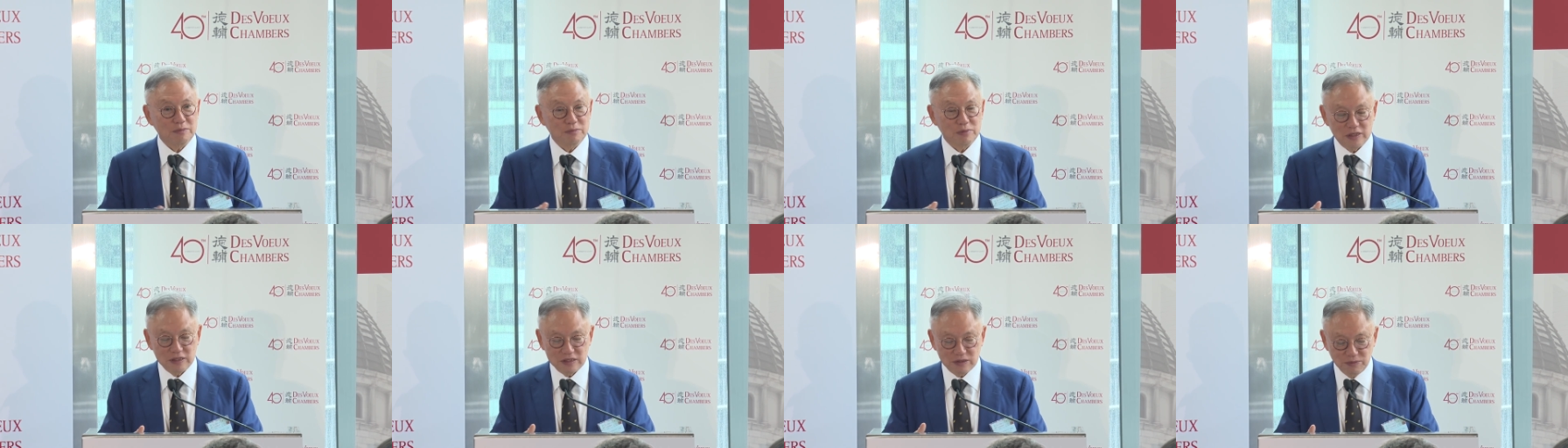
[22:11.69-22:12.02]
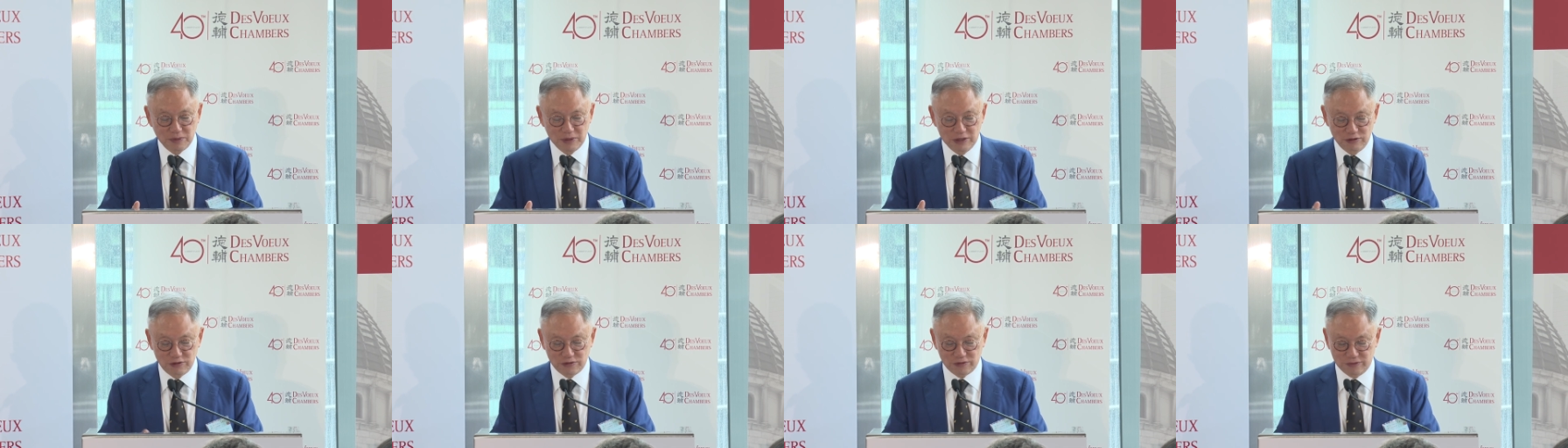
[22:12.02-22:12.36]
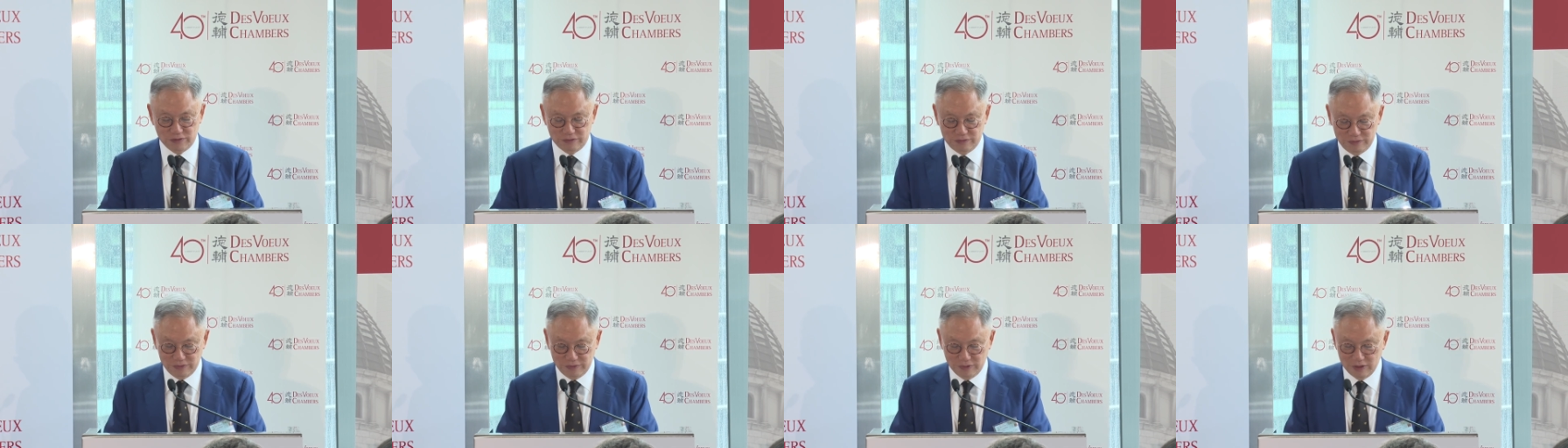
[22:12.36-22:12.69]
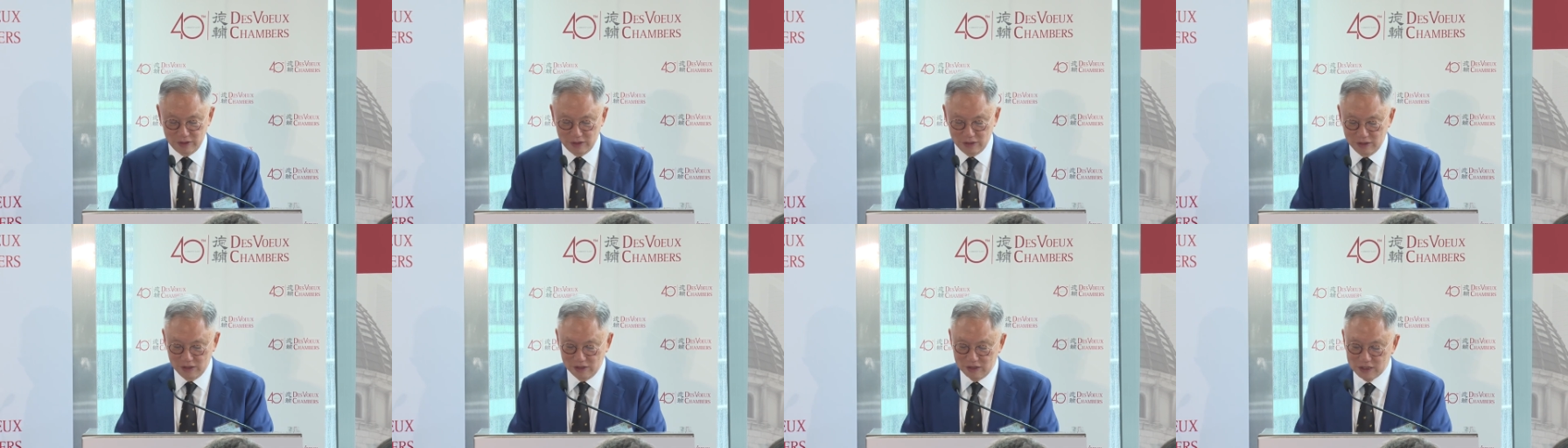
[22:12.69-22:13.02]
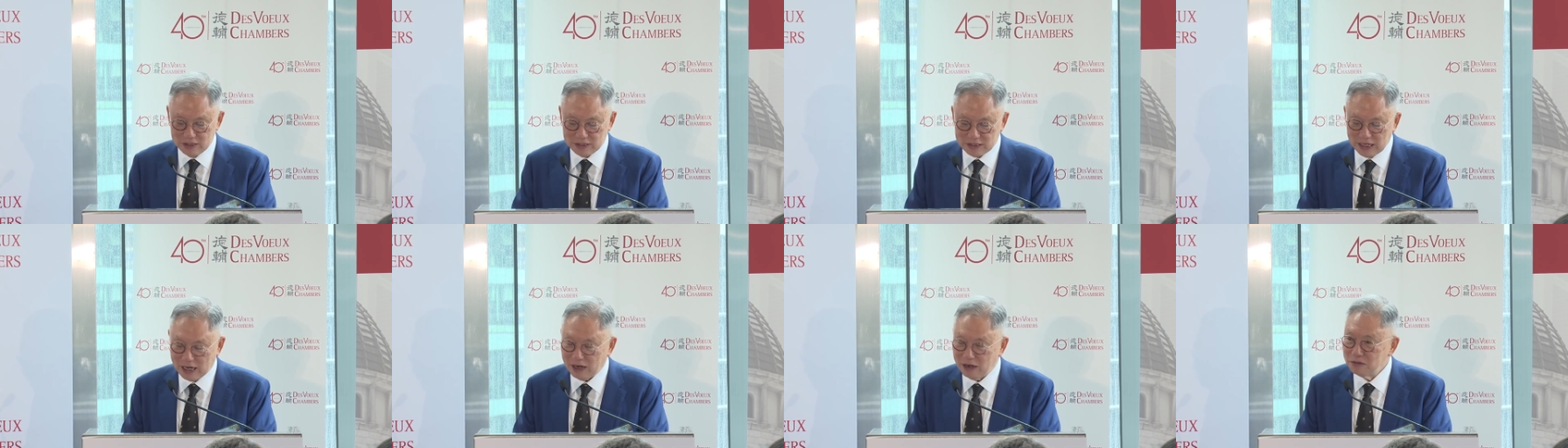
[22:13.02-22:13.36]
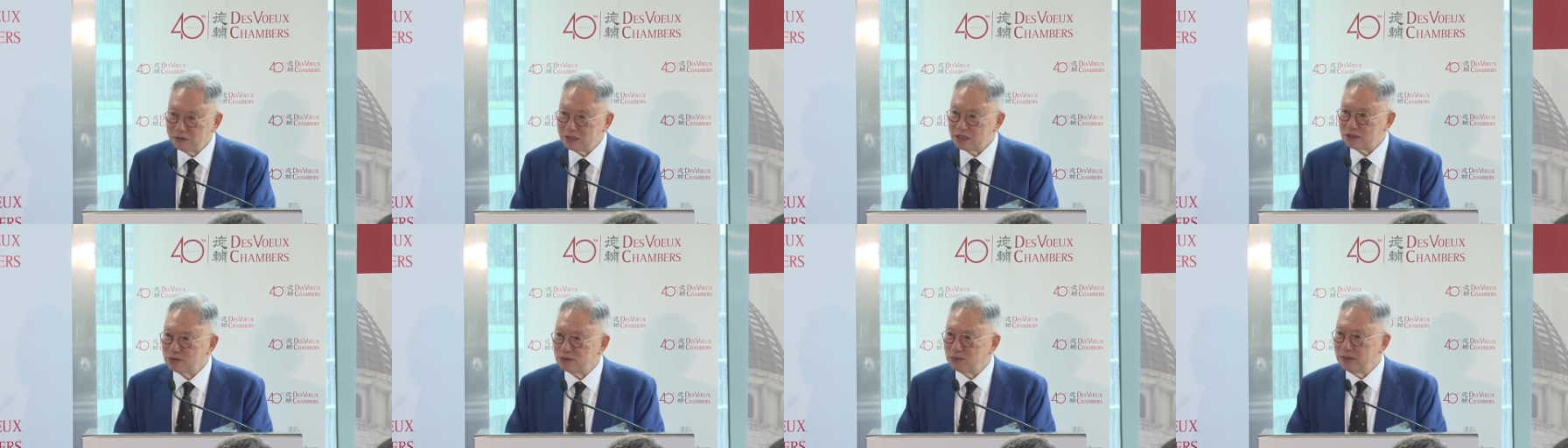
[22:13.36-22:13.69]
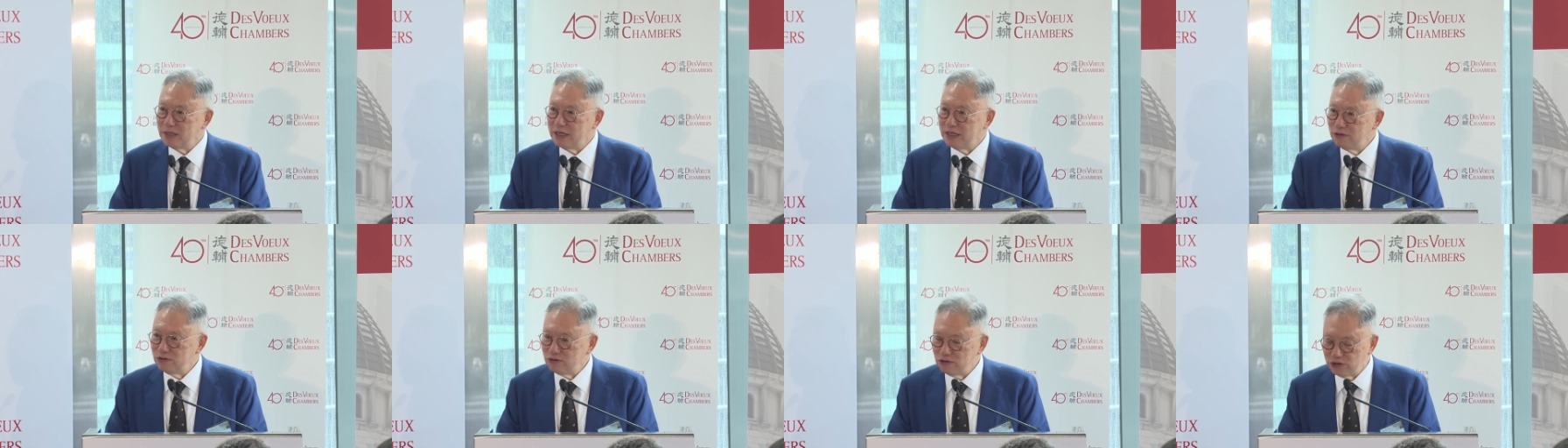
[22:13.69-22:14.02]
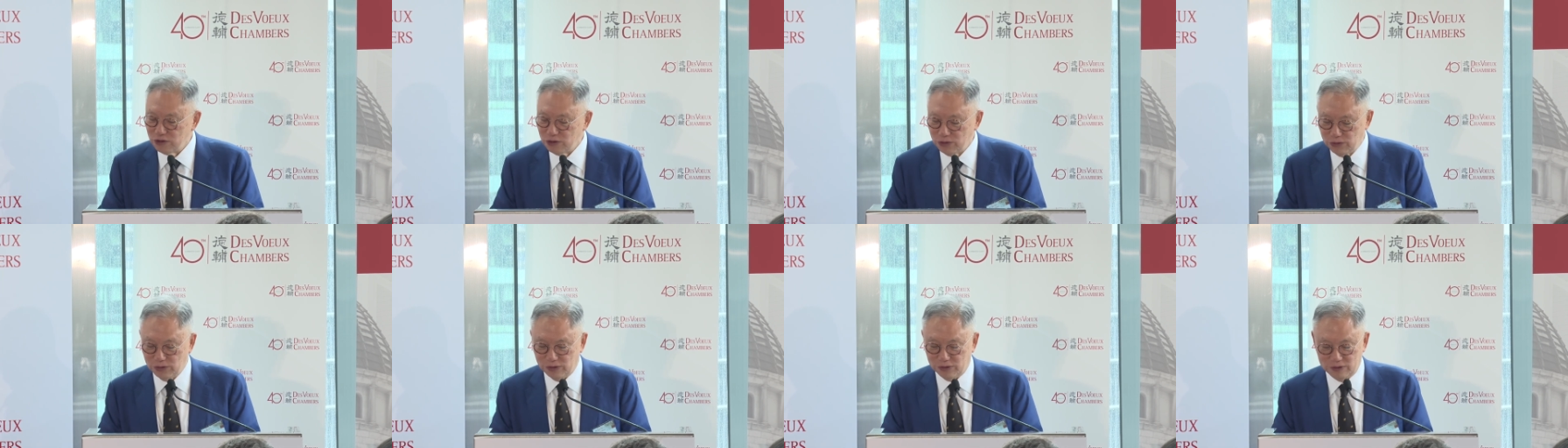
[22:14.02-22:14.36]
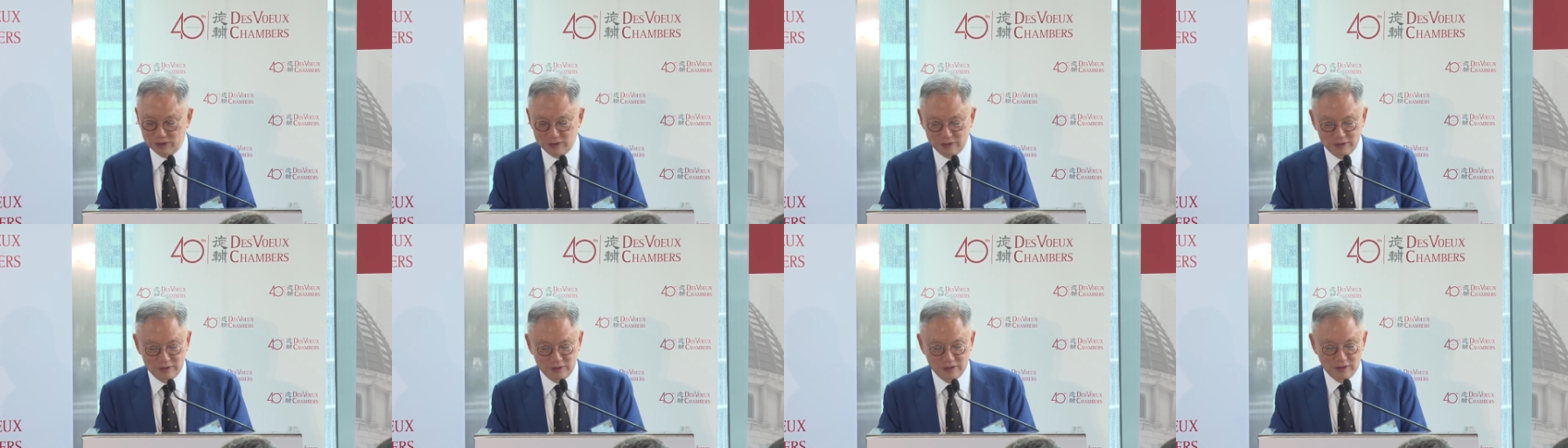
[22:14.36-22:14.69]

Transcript: persuasion is how does one ensure